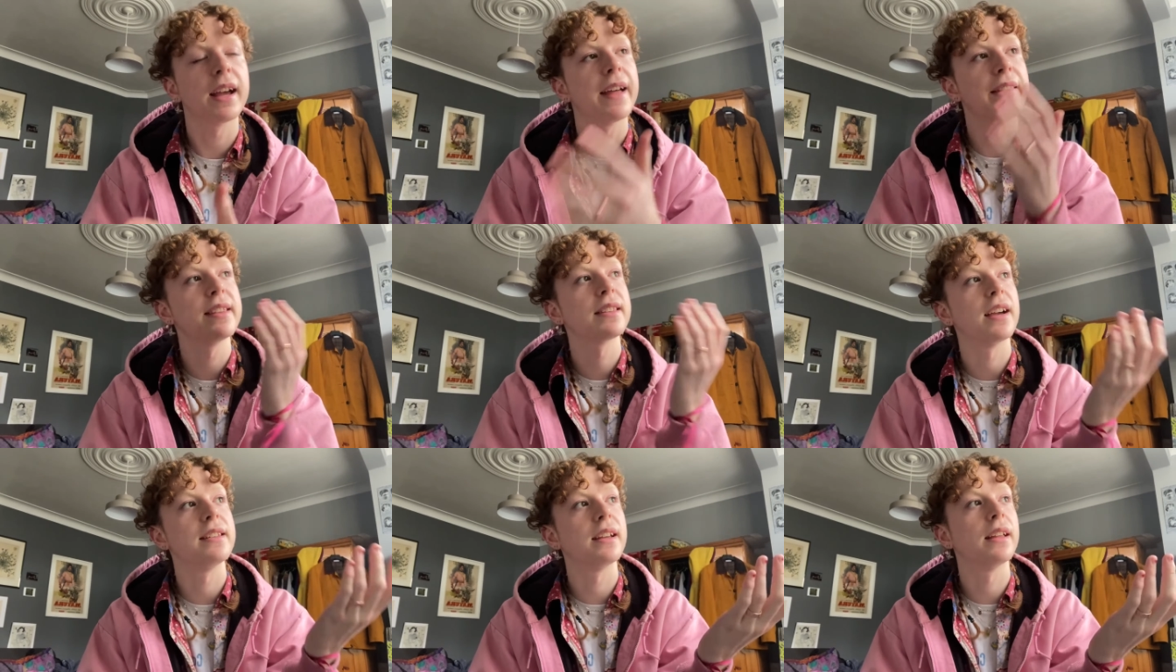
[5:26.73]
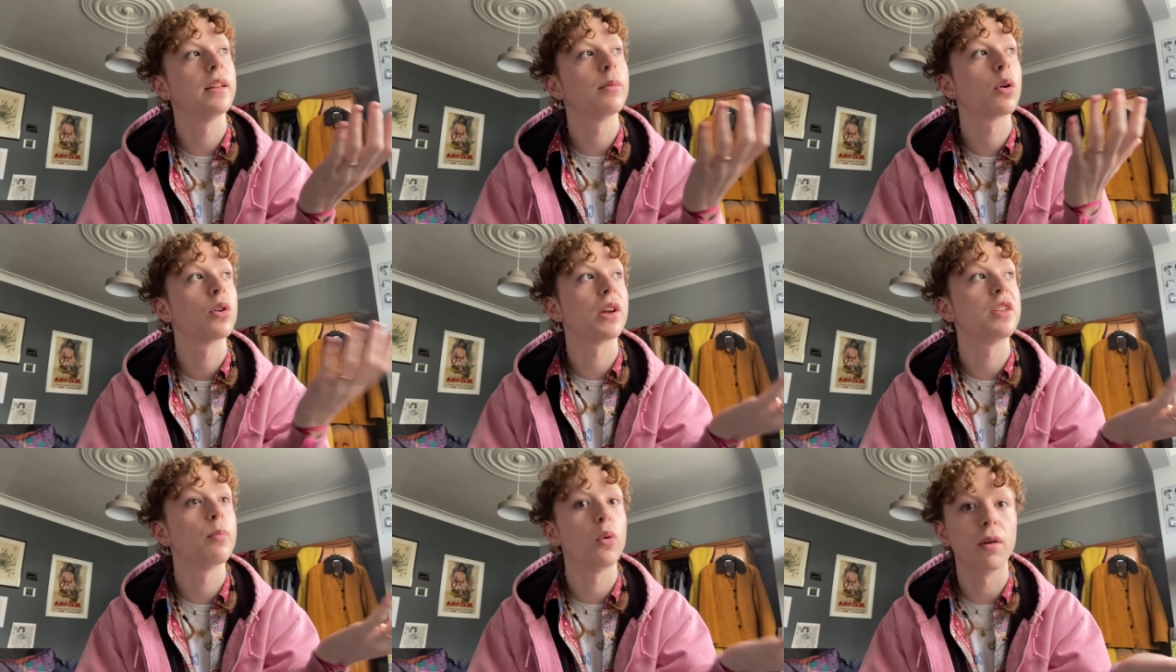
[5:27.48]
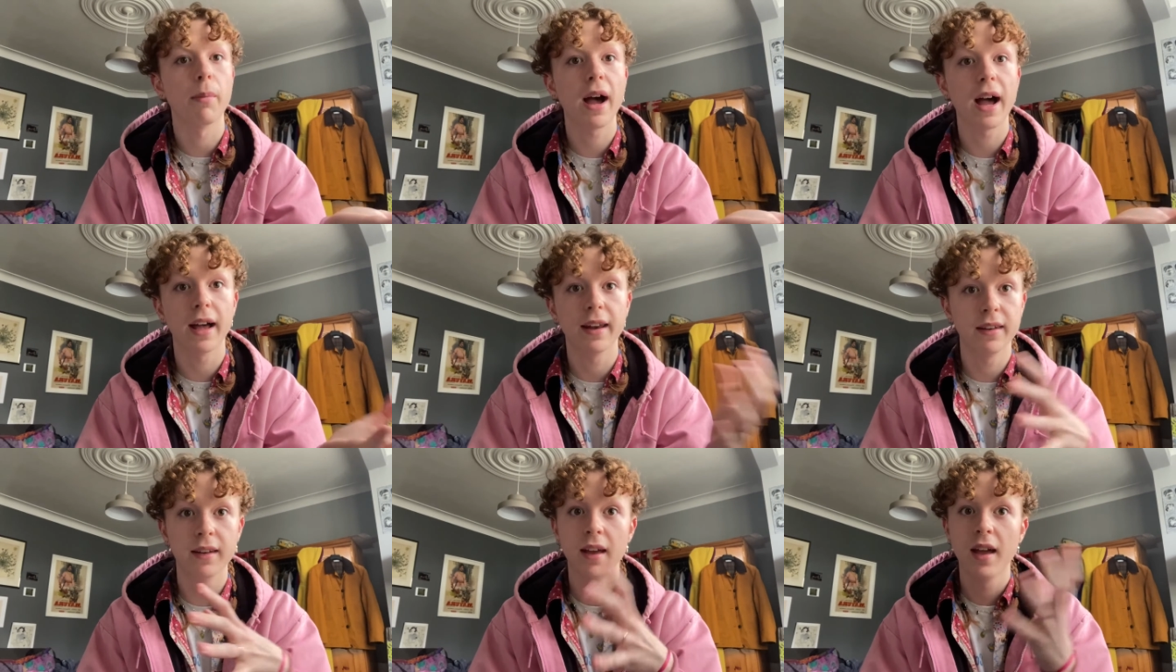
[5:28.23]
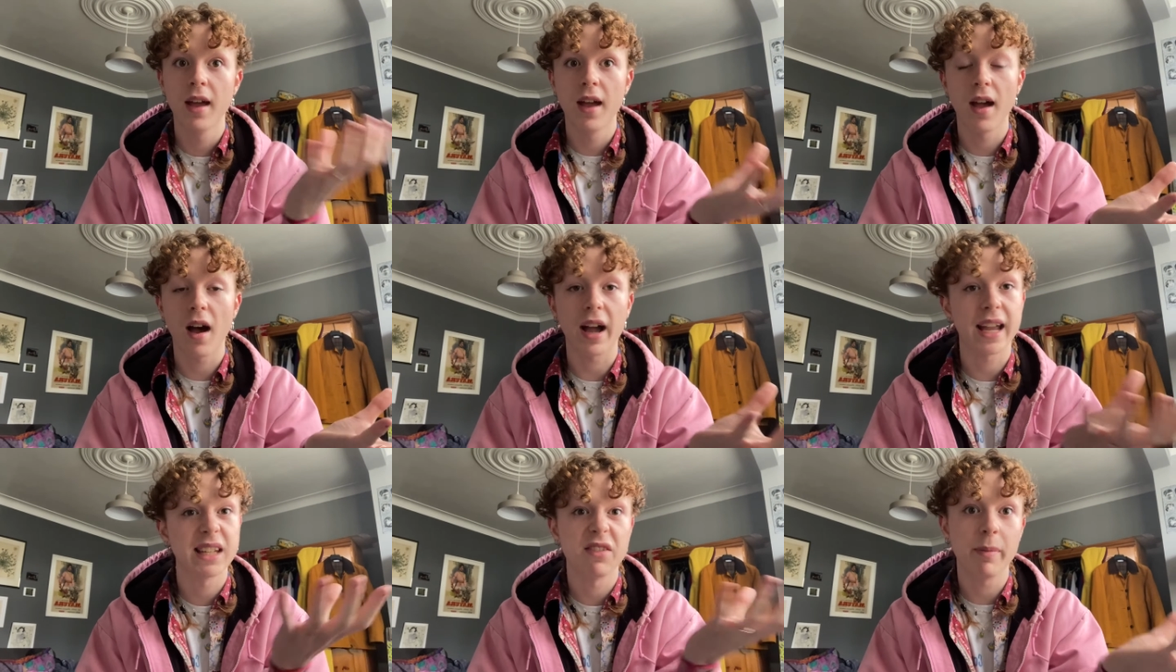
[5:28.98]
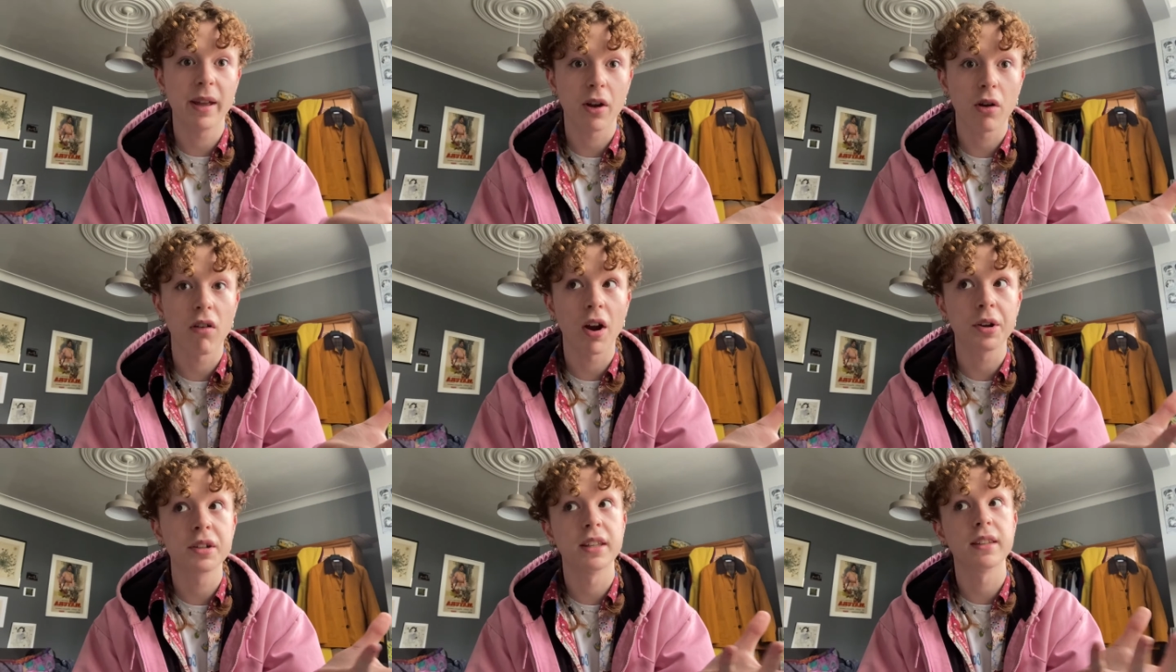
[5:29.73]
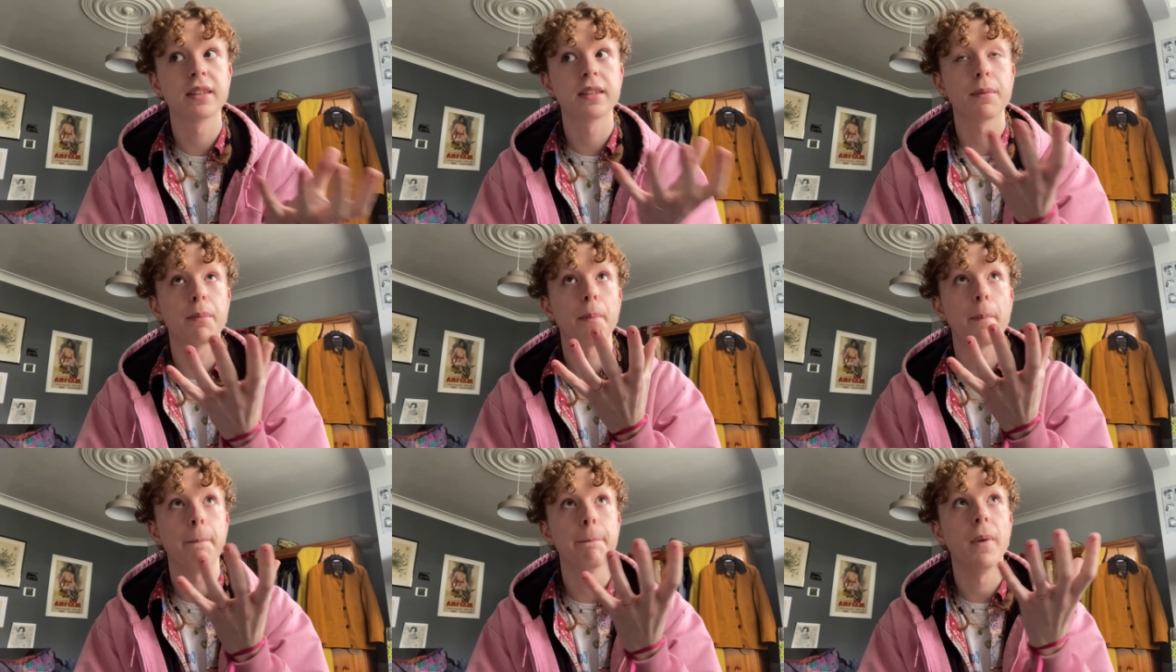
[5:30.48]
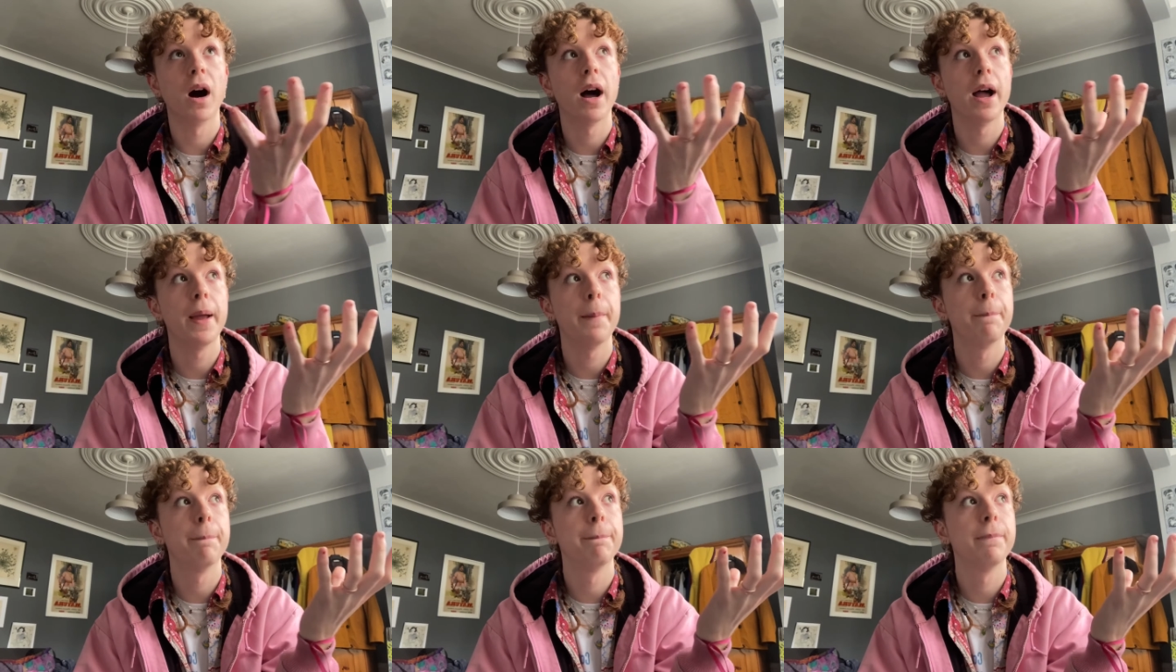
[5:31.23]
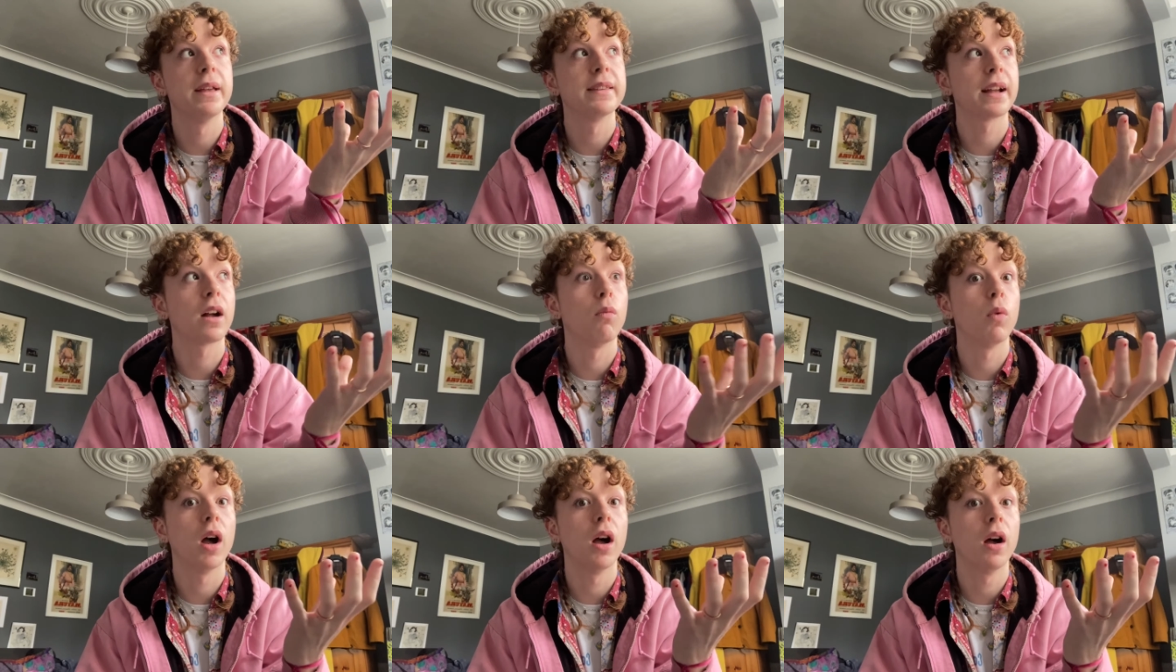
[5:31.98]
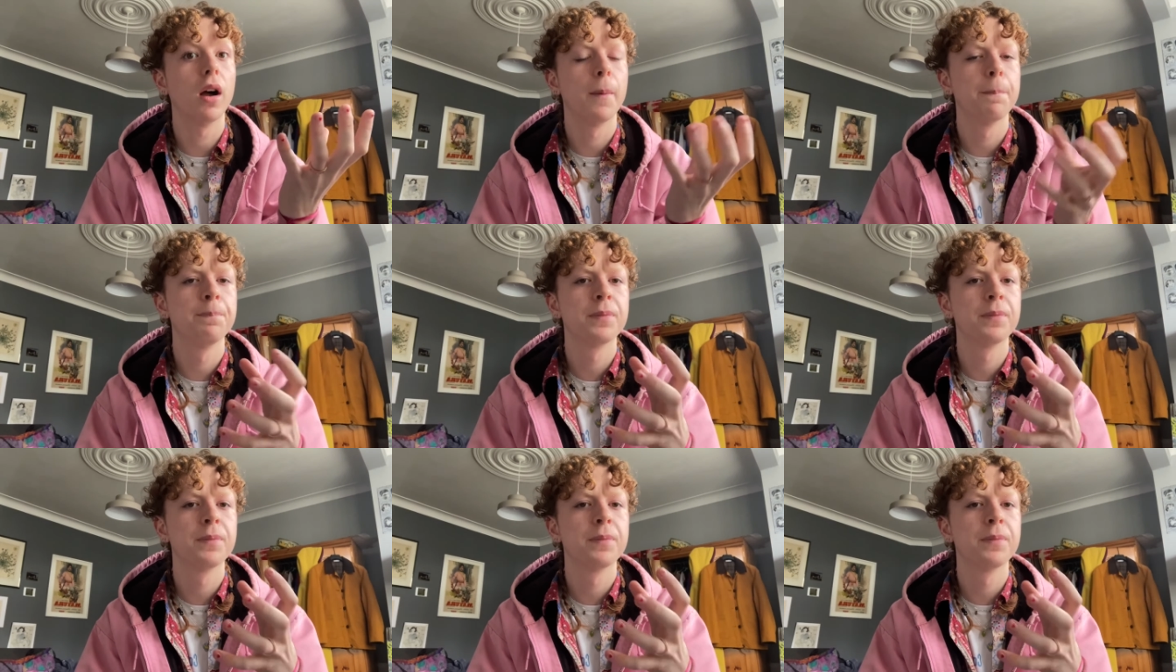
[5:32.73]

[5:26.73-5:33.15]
And this idea that because I was born a man, I can never be a crow because it's my, it's like a